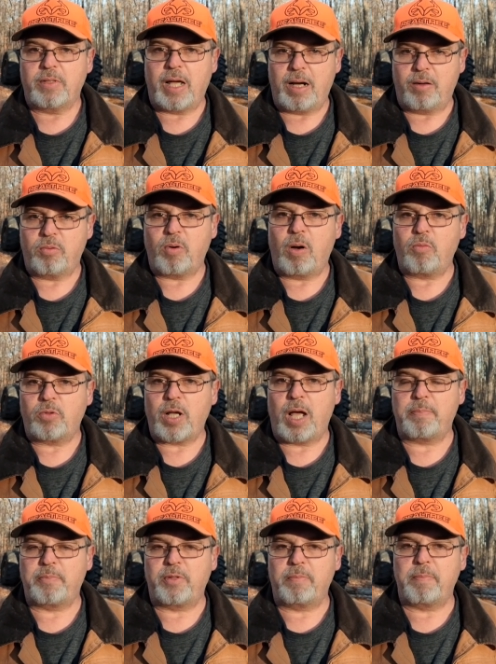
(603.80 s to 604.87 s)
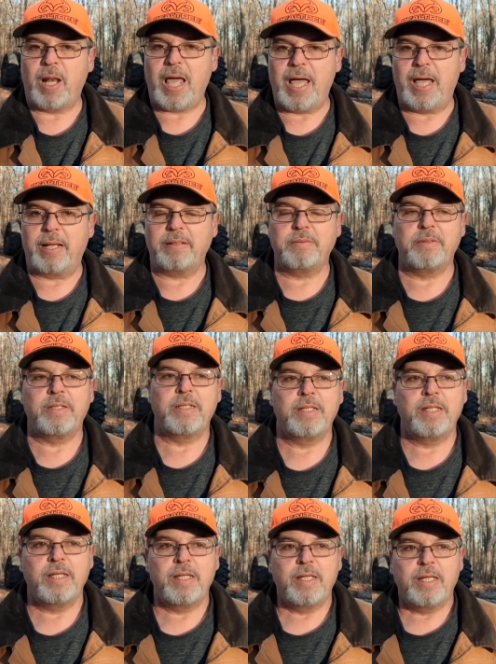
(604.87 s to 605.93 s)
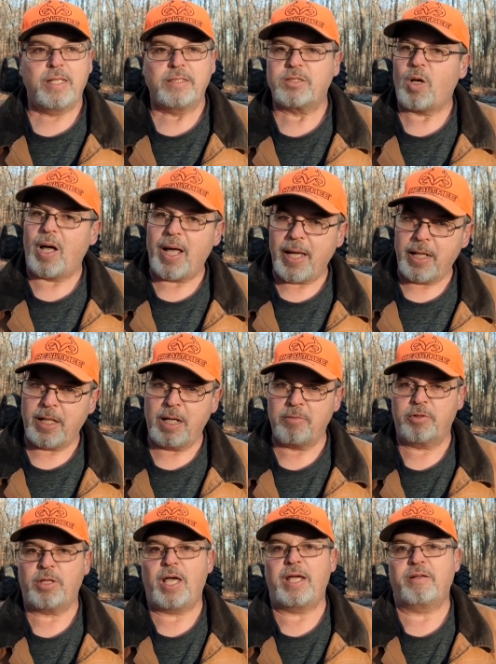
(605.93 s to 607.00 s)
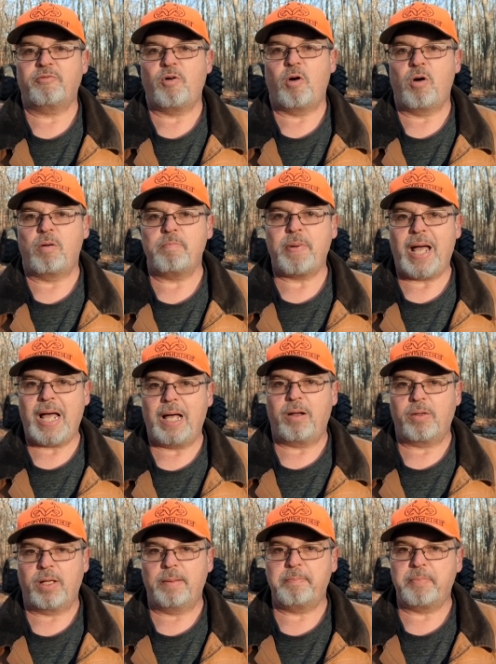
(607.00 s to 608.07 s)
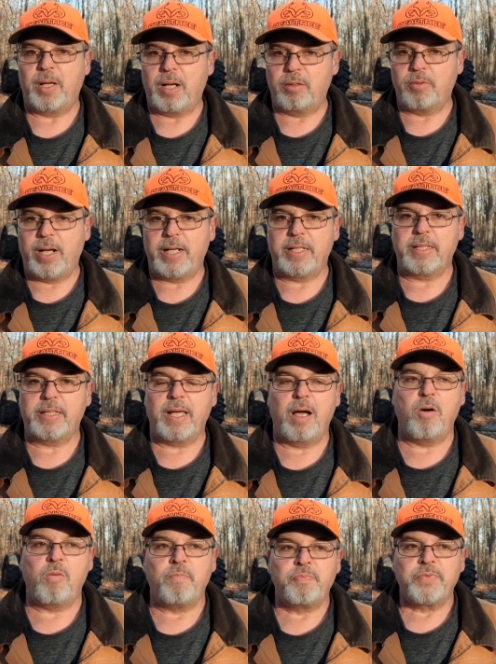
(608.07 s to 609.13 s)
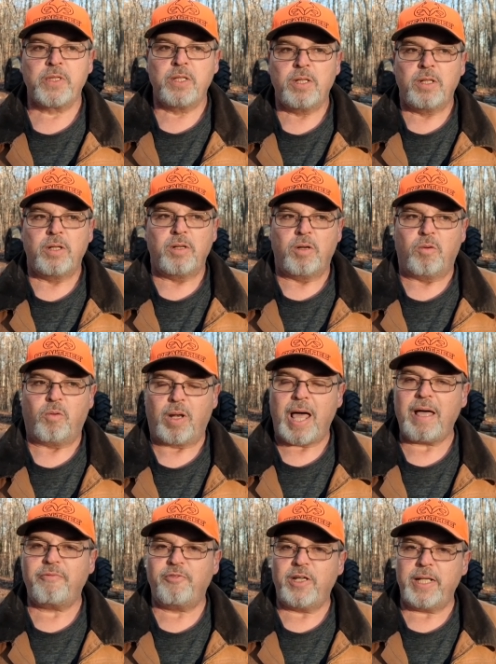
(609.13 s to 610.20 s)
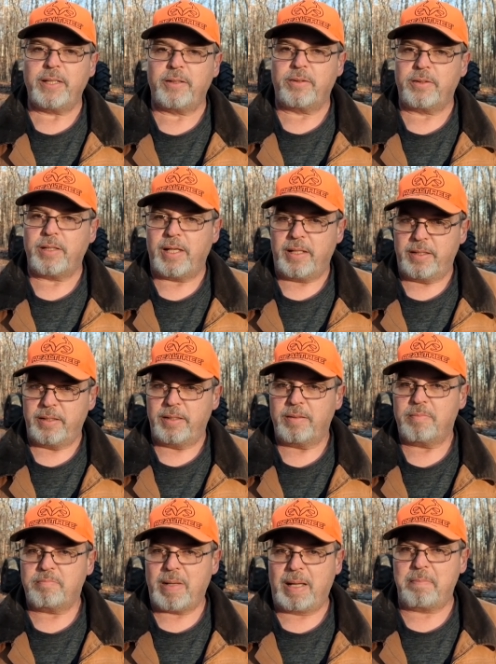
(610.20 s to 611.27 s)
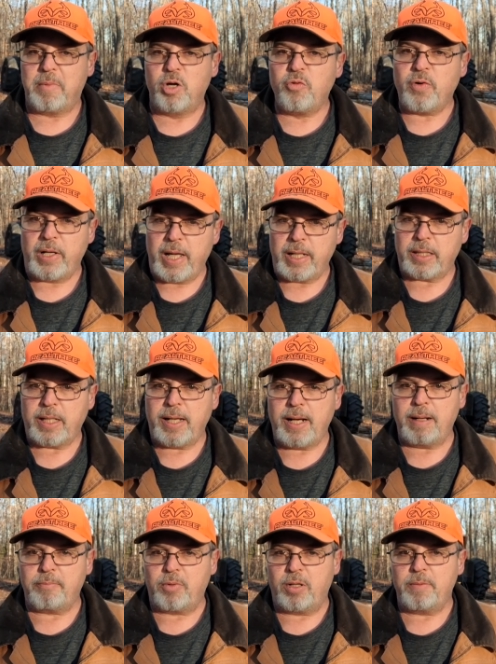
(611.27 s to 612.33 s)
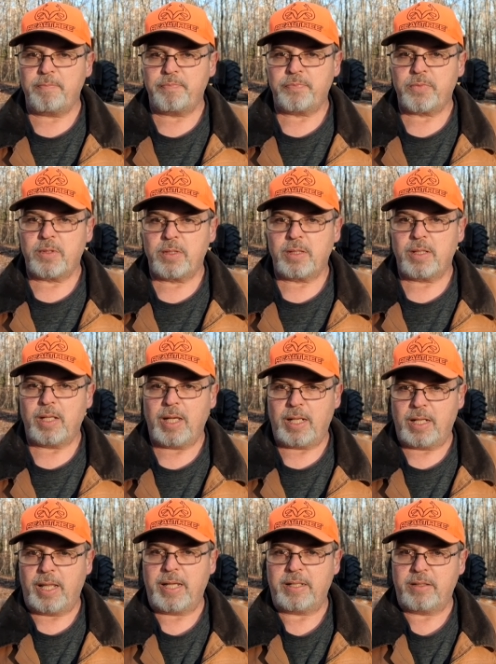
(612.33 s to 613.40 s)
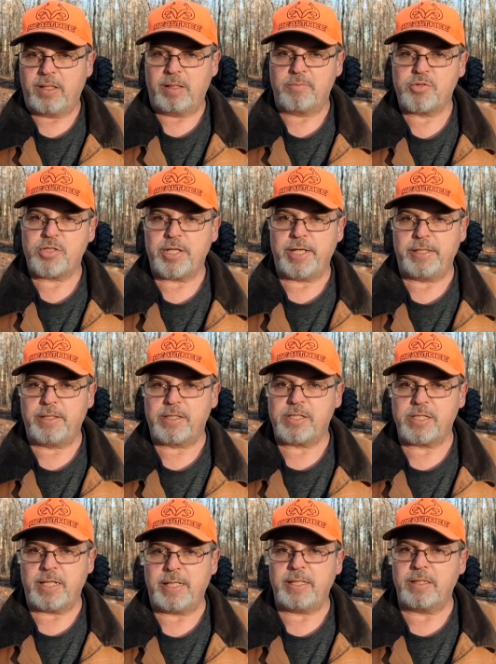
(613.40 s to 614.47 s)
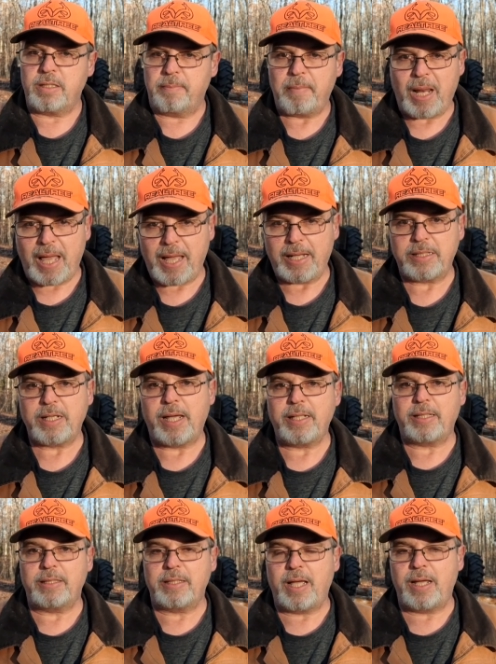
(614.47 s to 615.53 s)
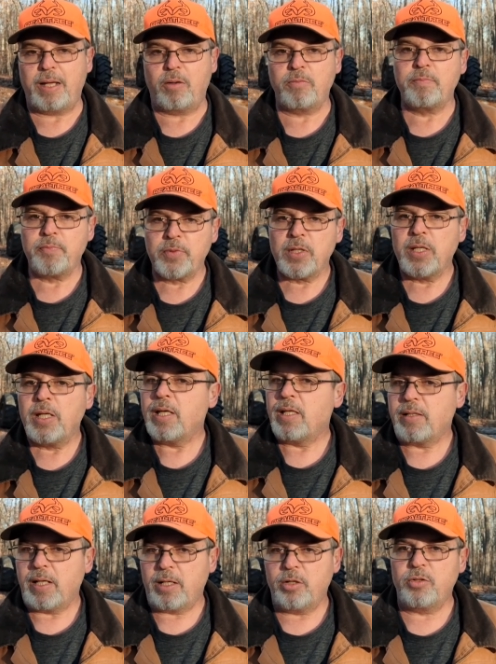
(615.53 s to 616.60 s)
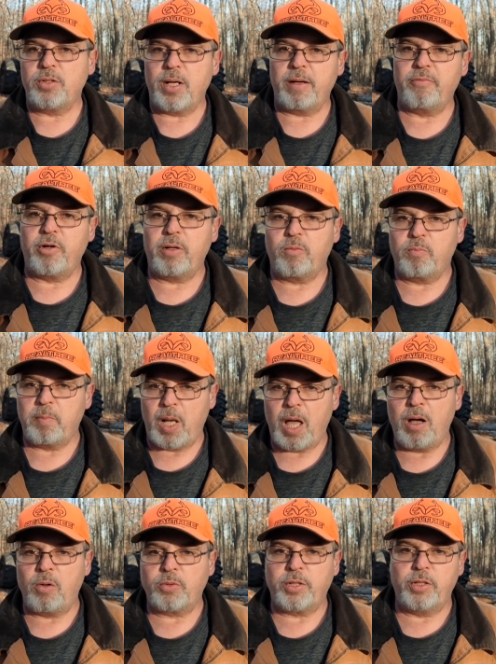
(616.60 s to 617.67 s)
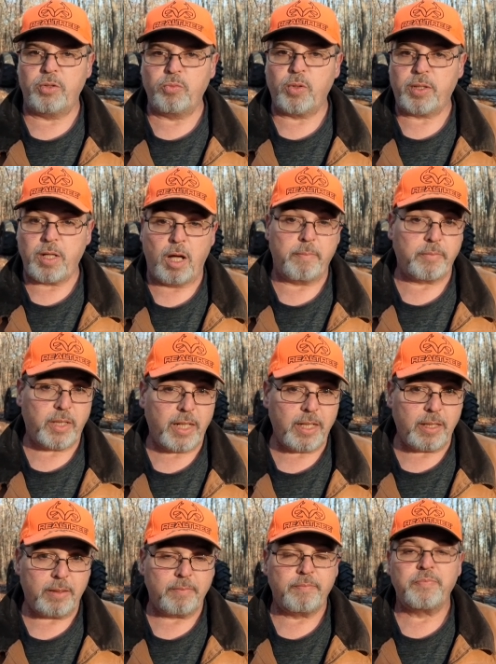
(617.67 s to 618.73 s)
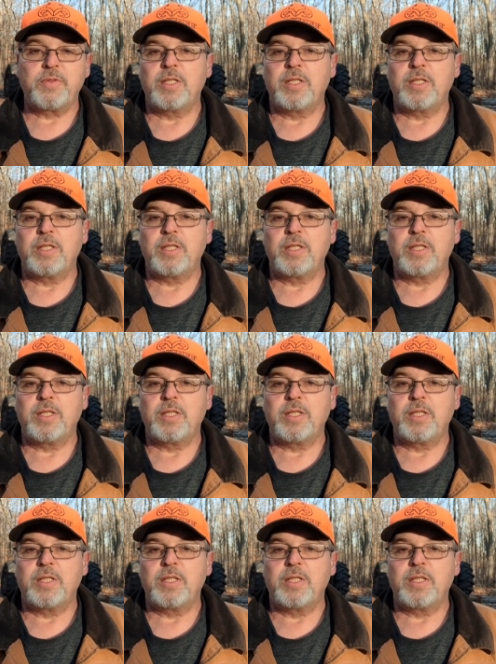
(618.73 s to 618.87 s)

there on top of the blind. So I had everything for them piled up there ready to go. Well, I figured that by moving that camera and letting them see the seat and the blind taken down, that whoever it belonged to would come get it.